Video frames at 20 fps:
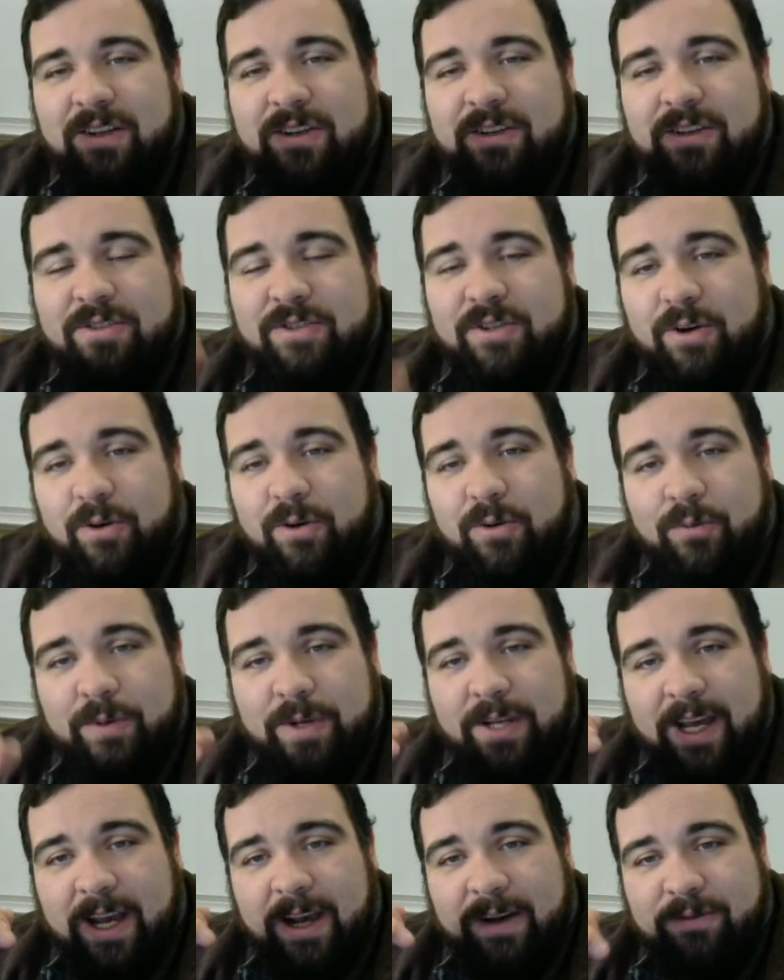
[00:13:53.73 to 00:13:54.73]
So we
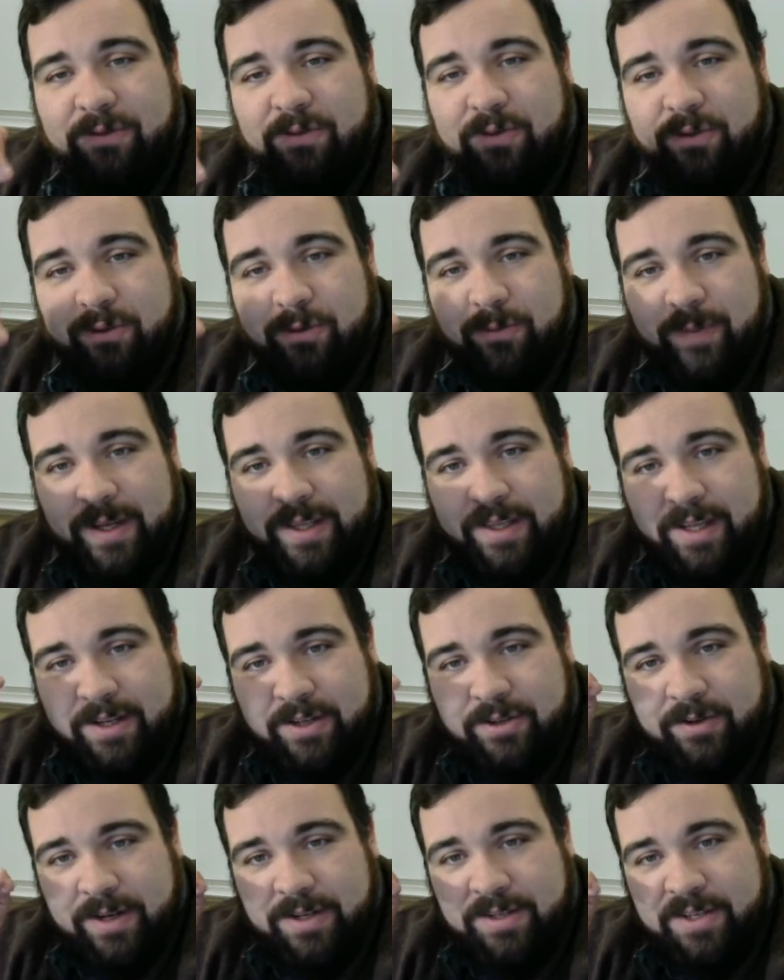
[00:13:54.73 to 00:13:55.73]
have to make that
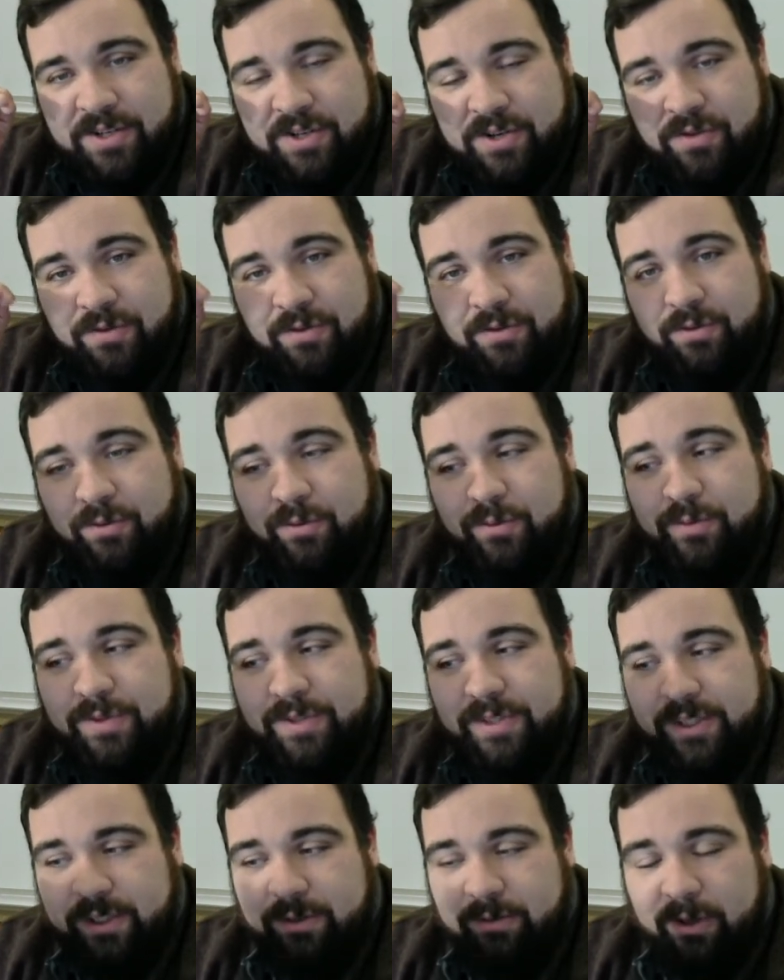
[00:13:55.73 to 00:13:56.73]
transition through
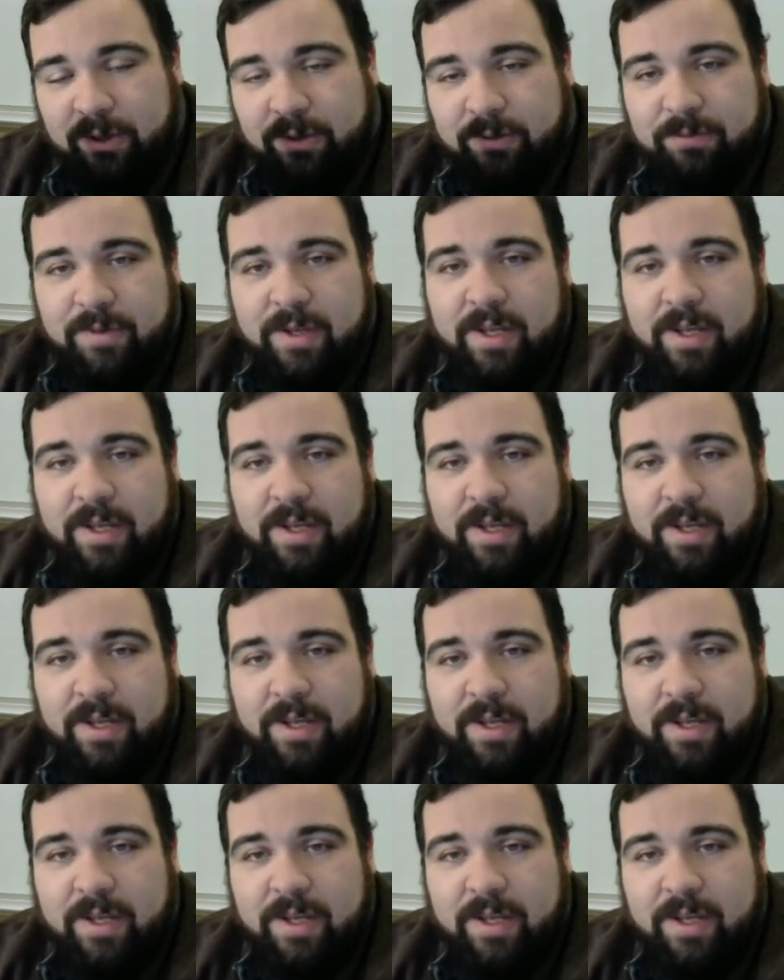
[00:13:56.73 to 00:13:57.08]
0.